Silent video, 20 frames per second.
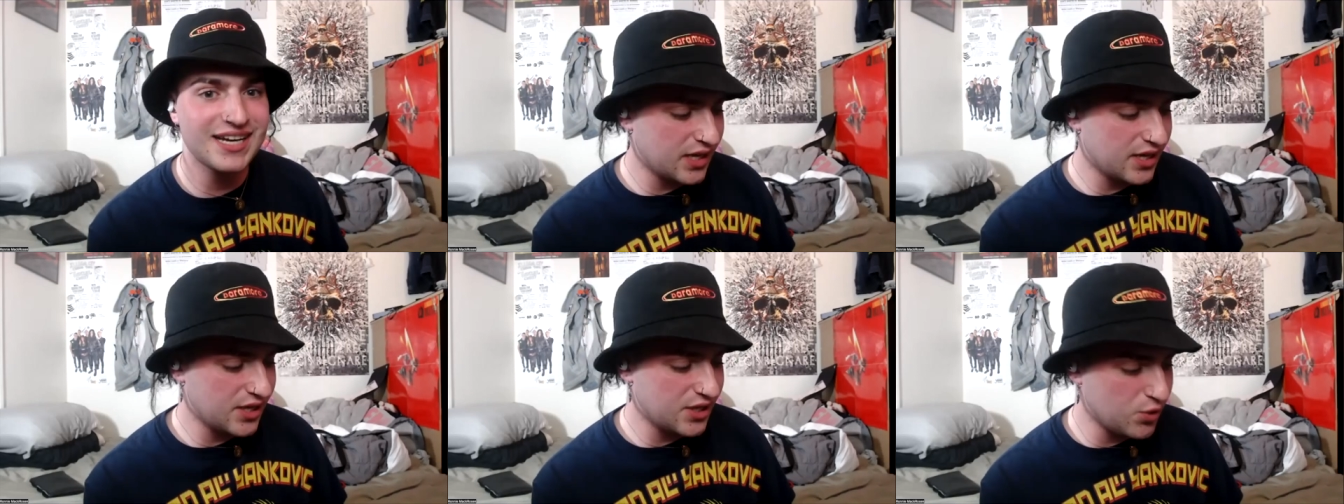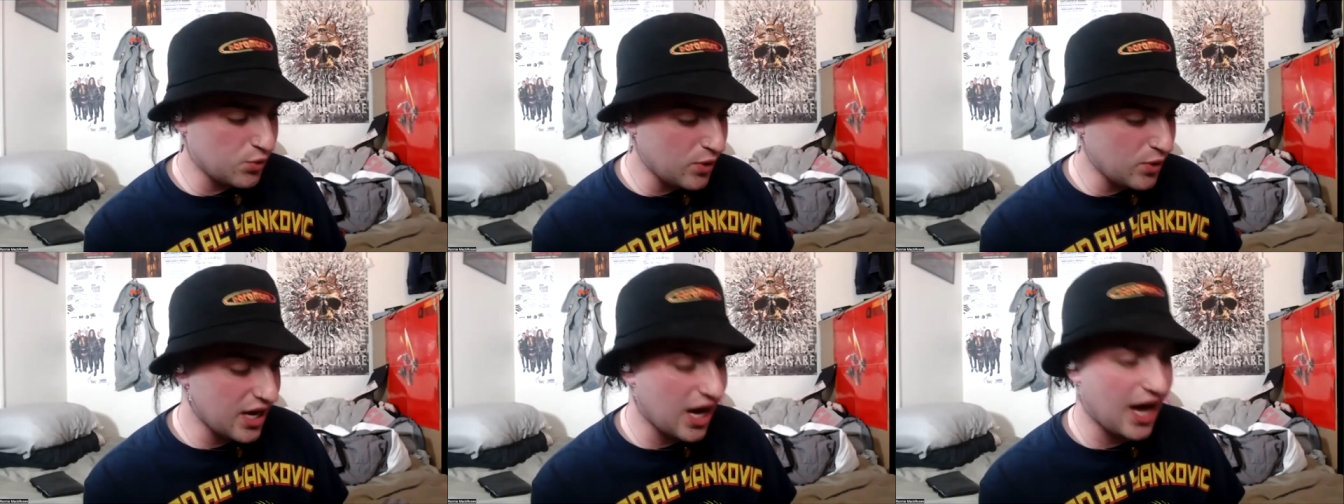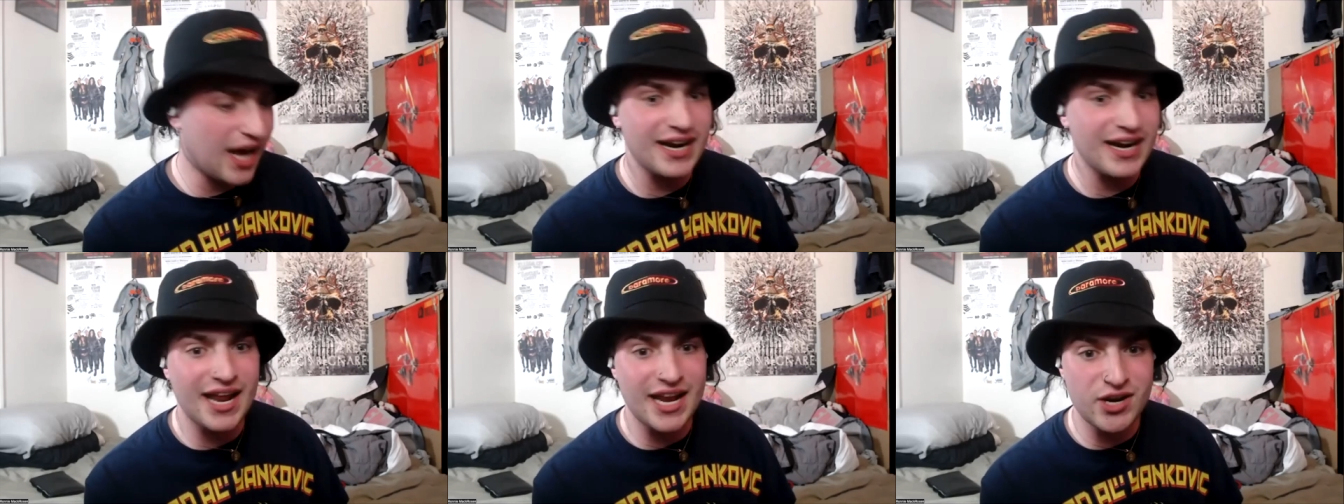you got
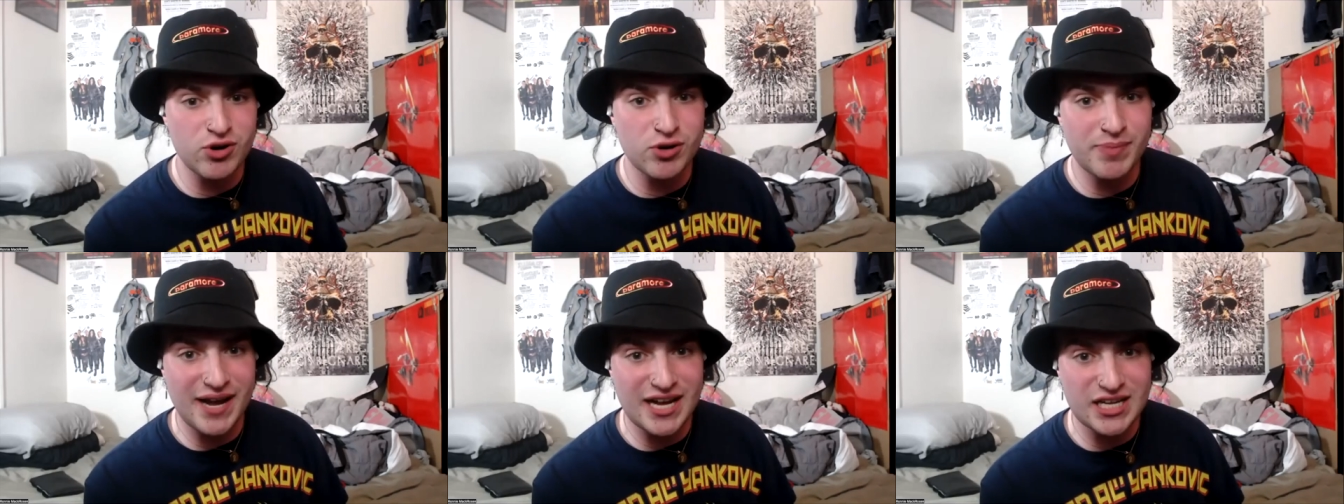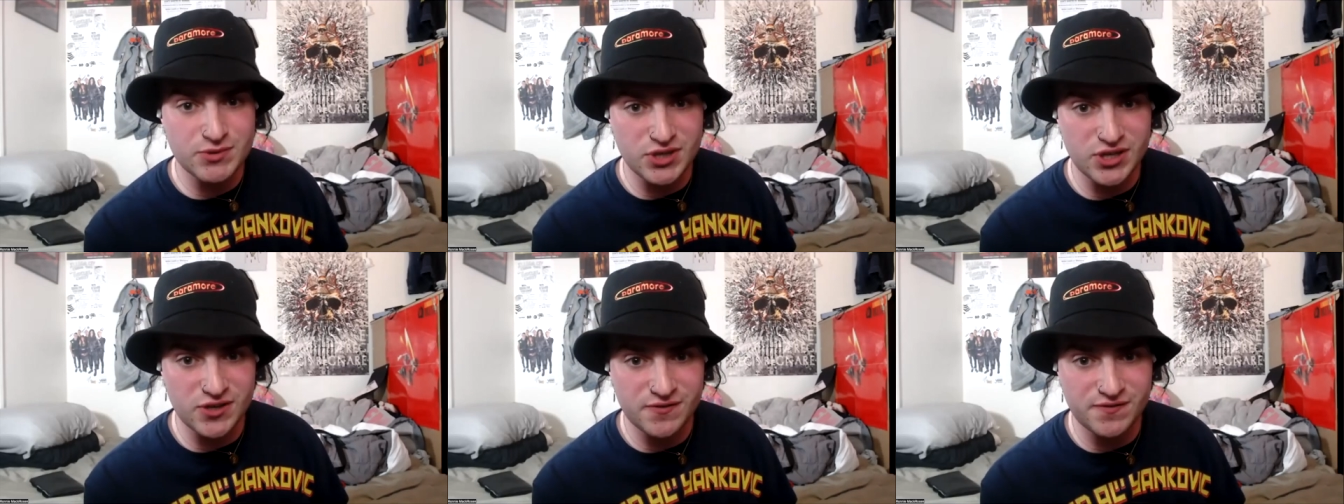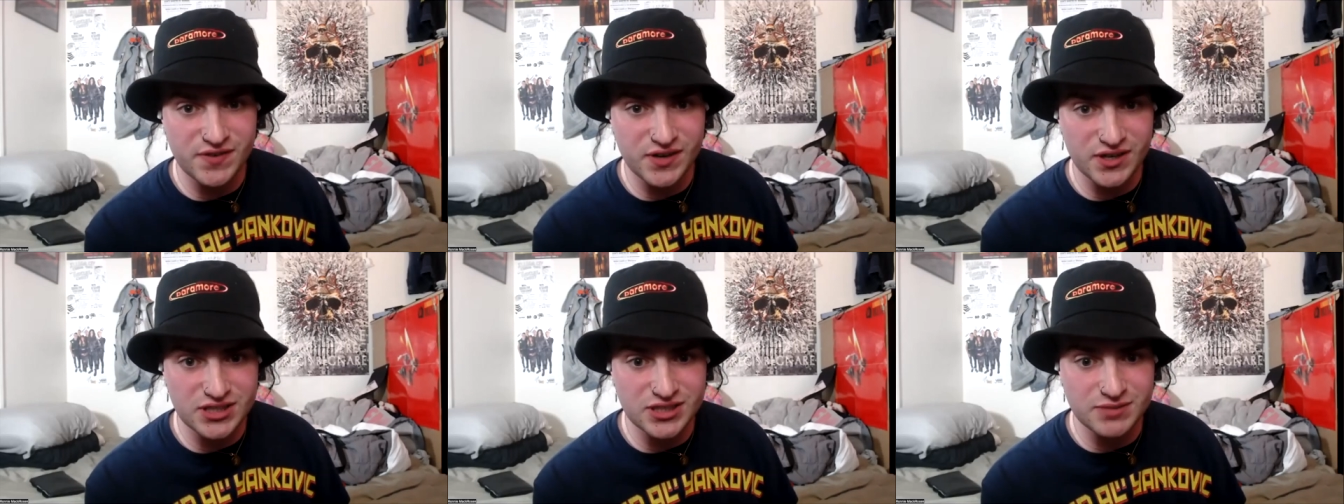an annual pass when you
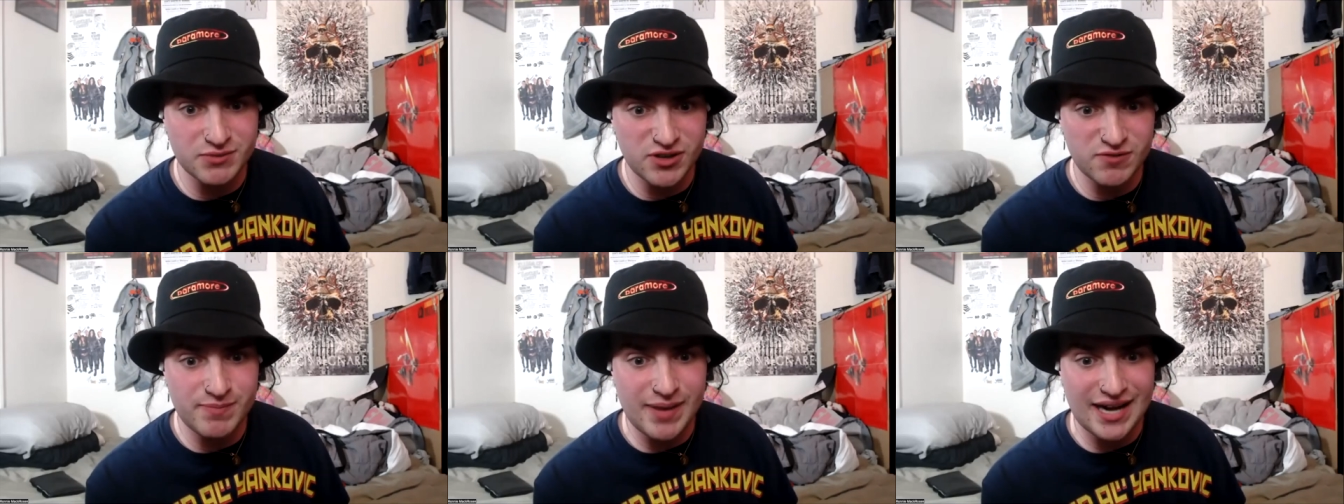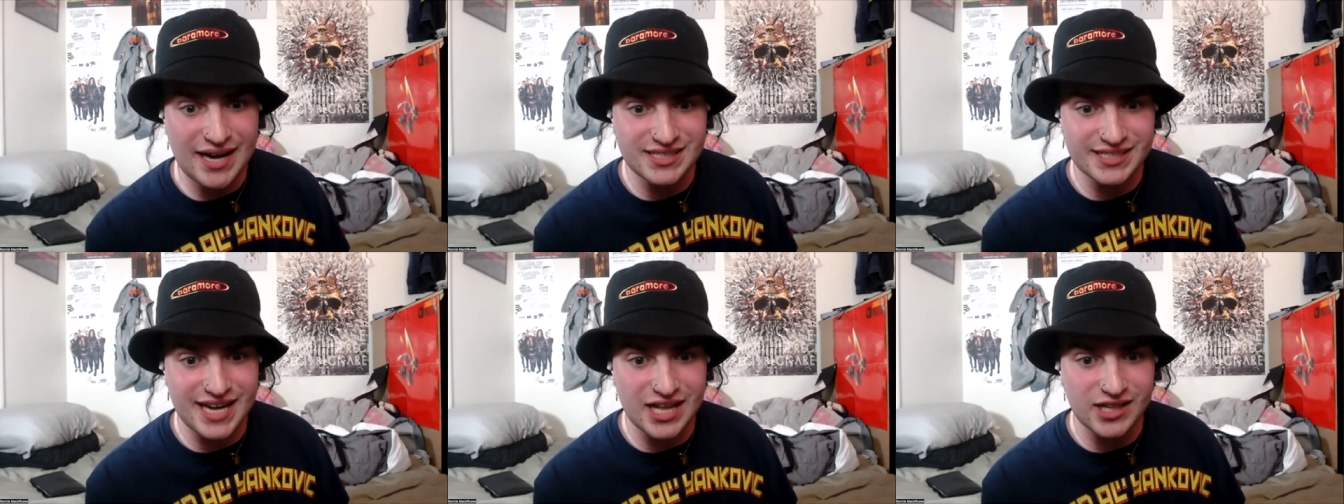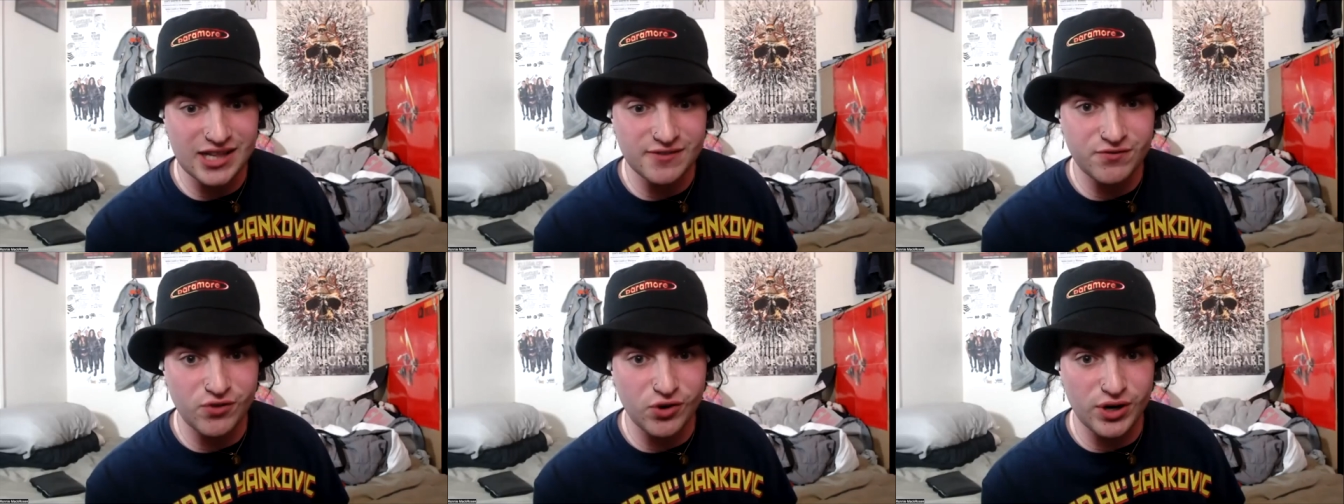first moved back to
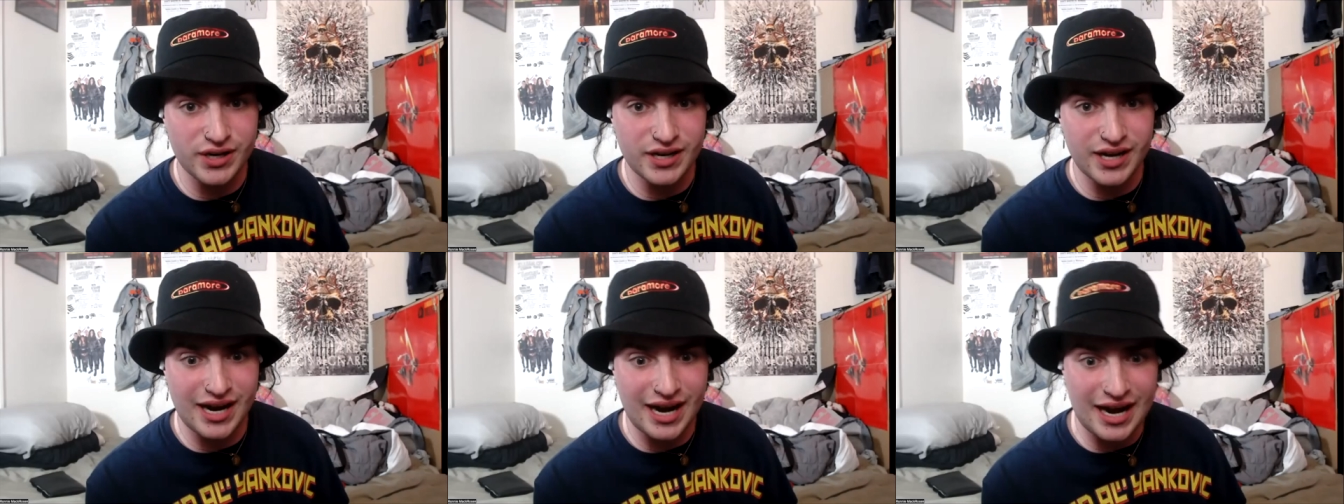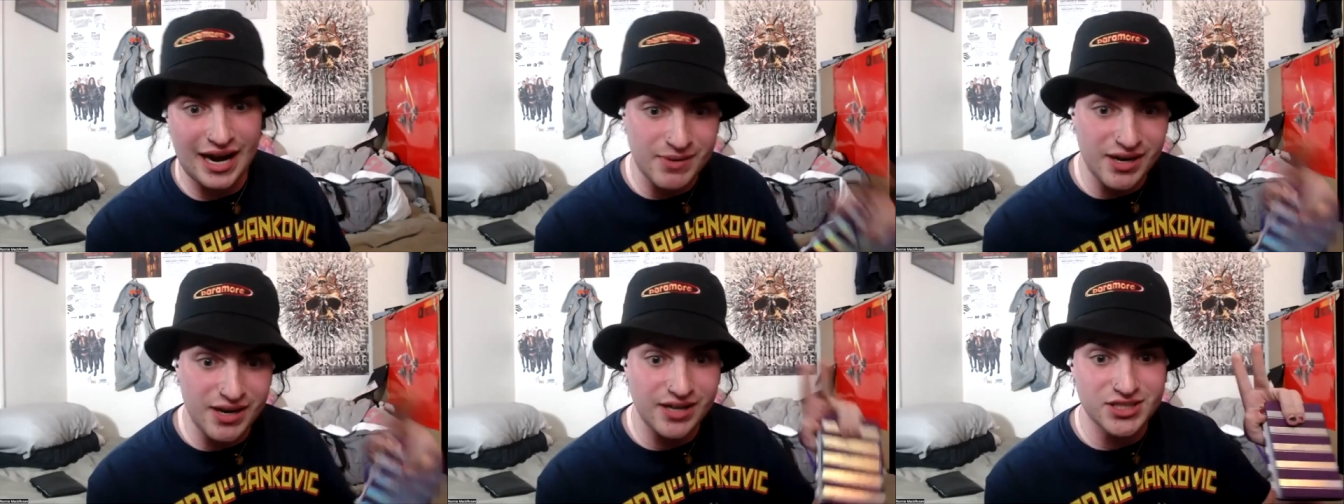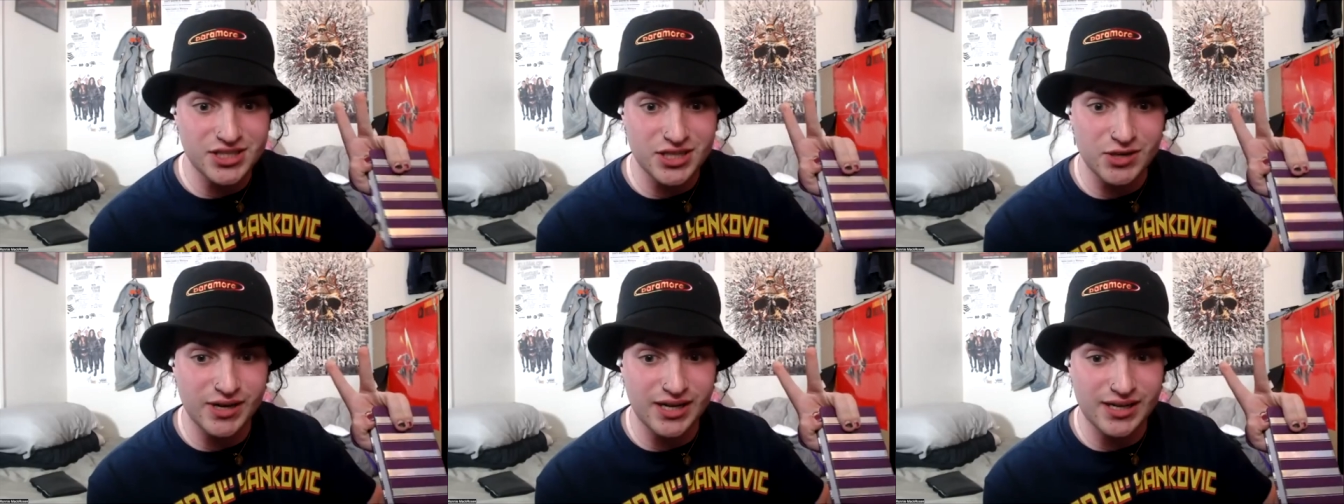California. I'm also
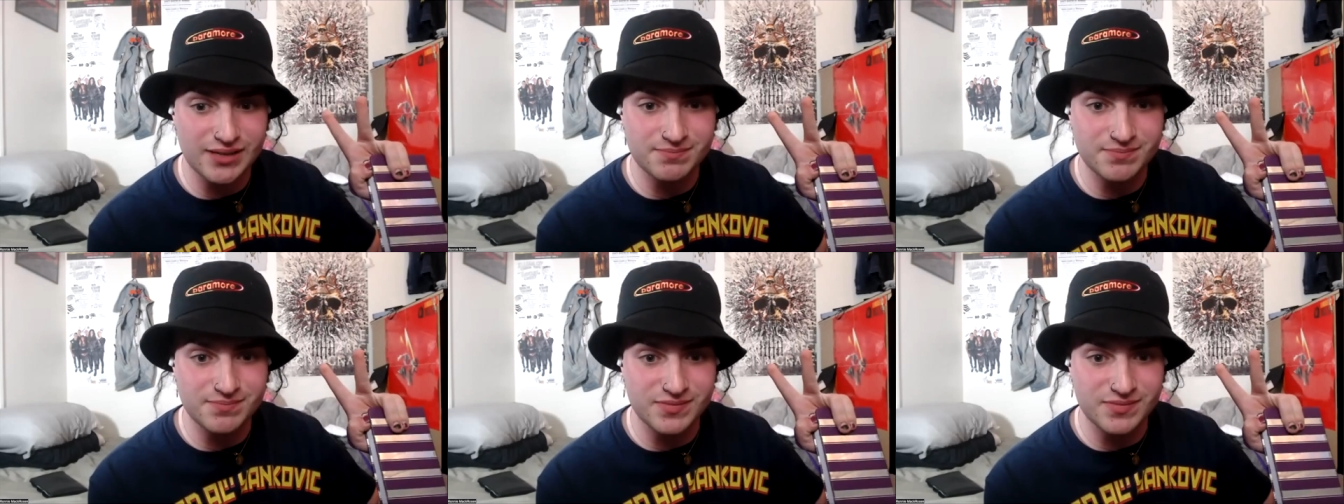right.